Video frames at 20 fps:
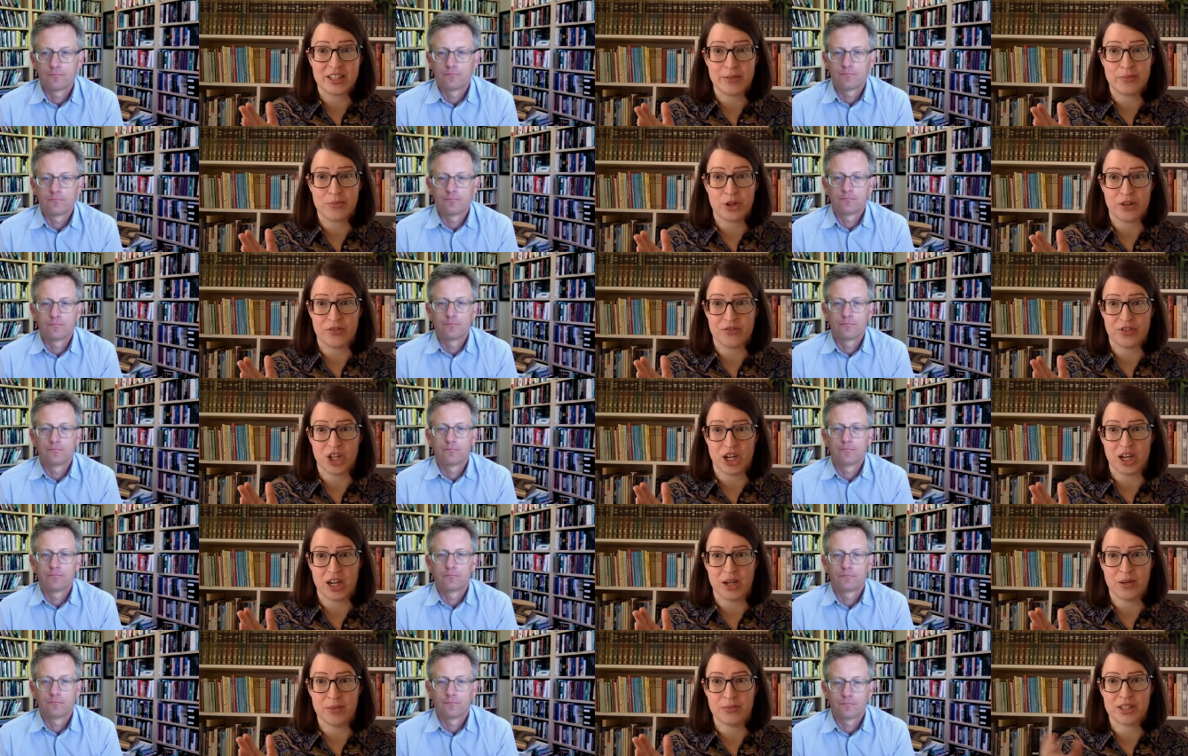Speaker 1: number of
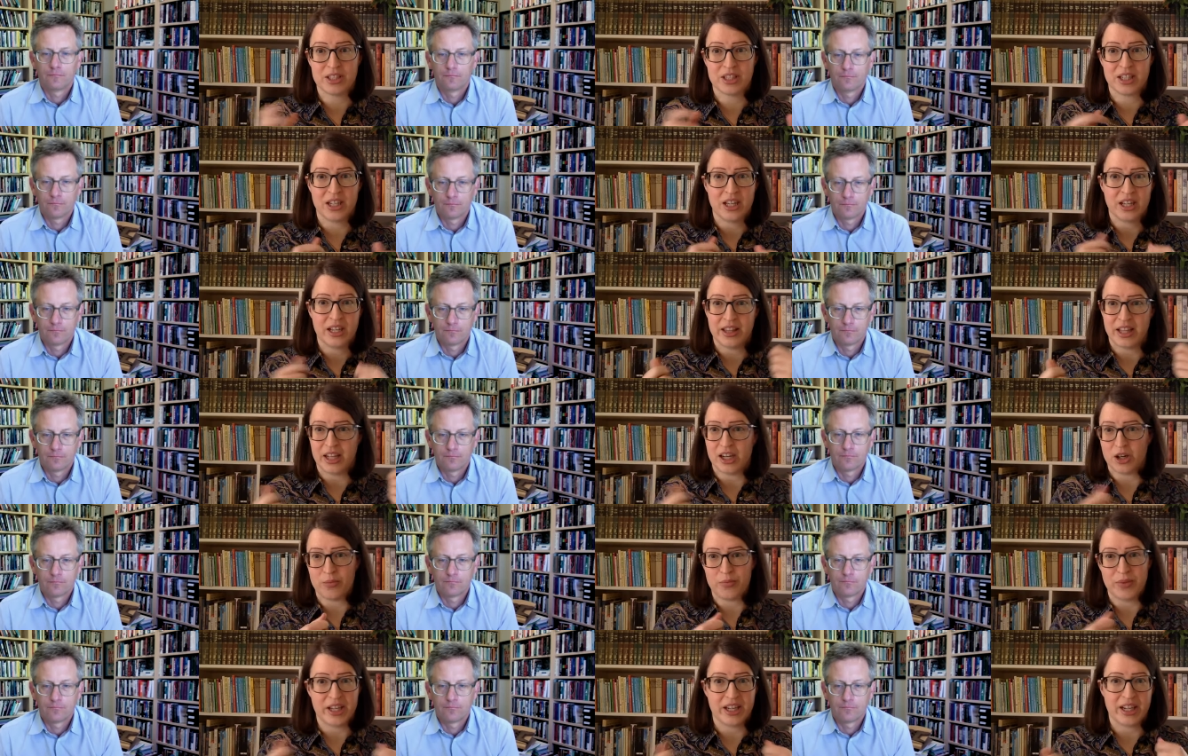jobs that
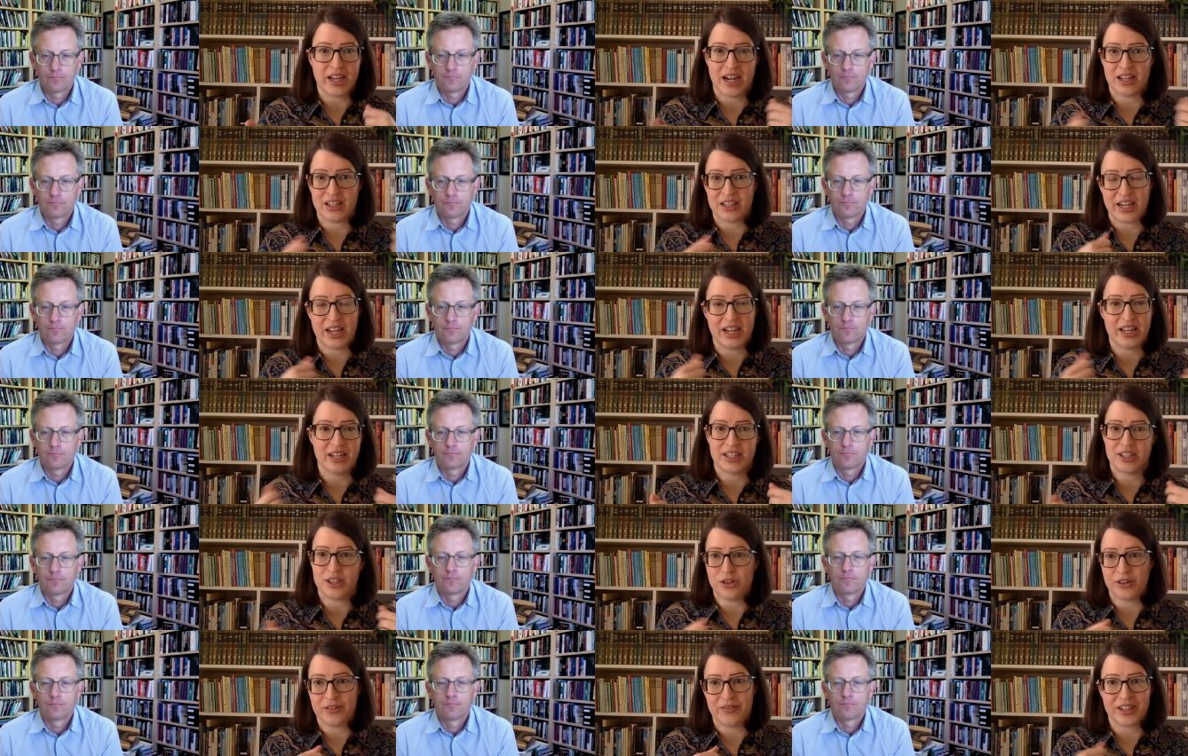are being allocated
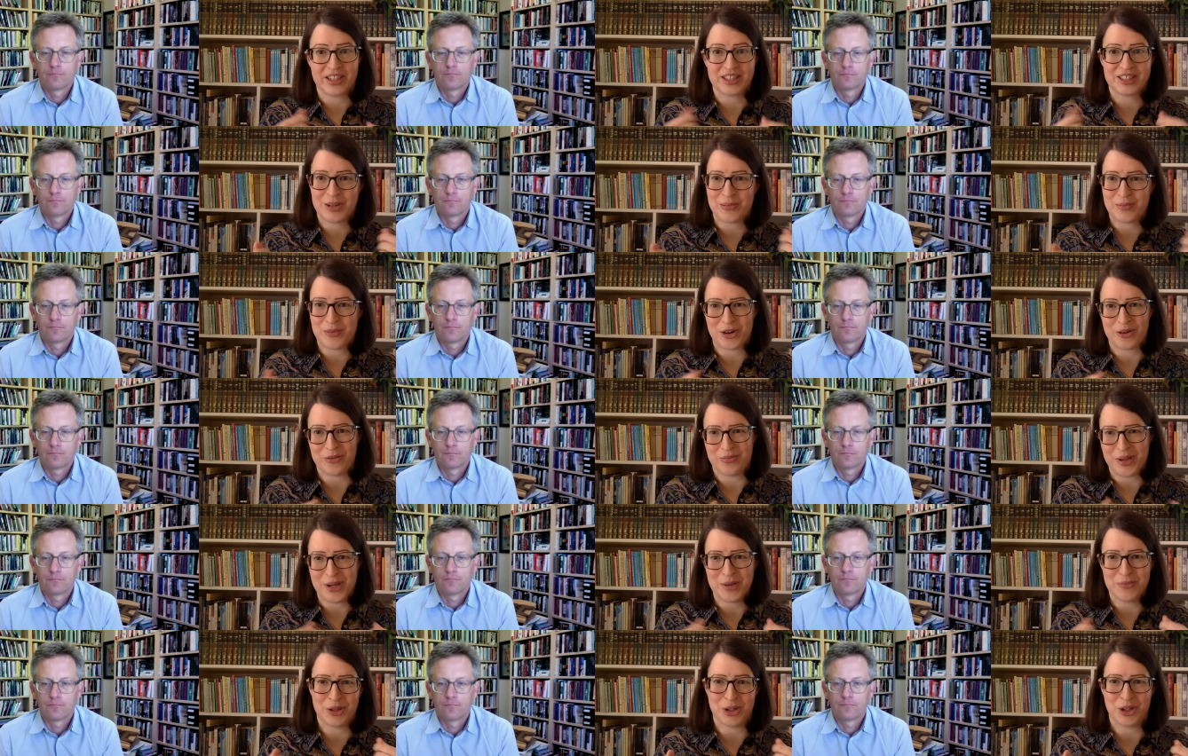to a fixed number of
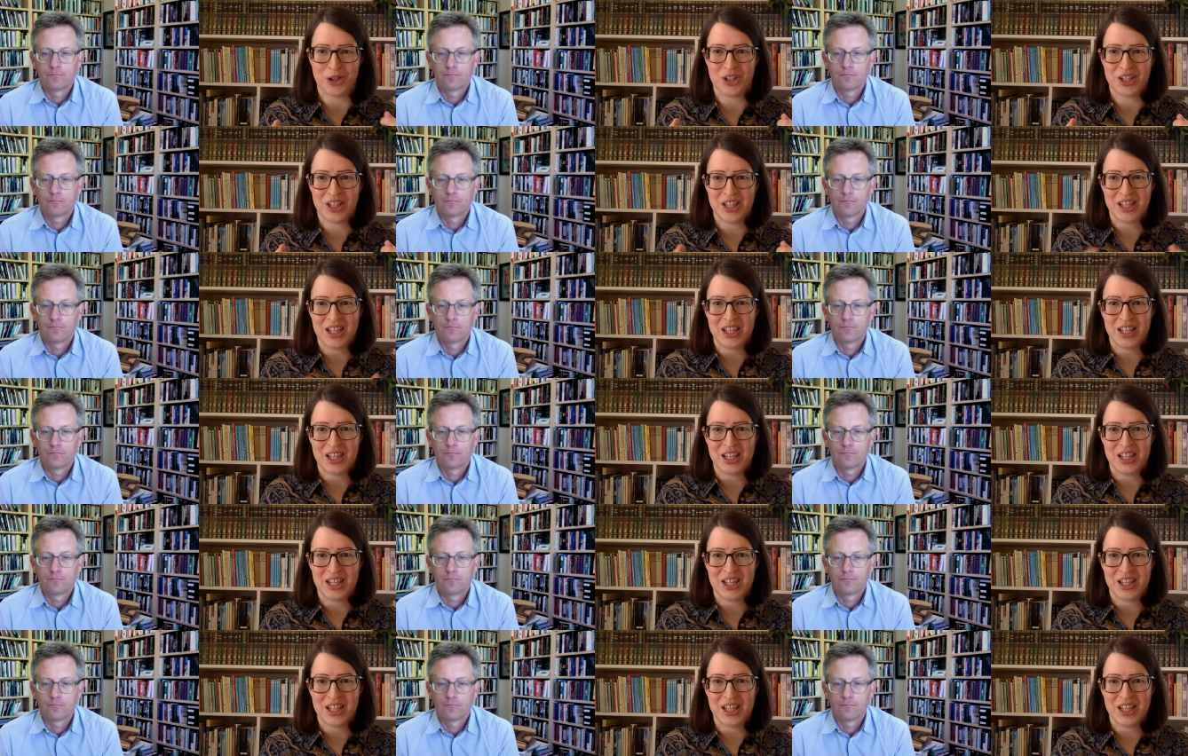people,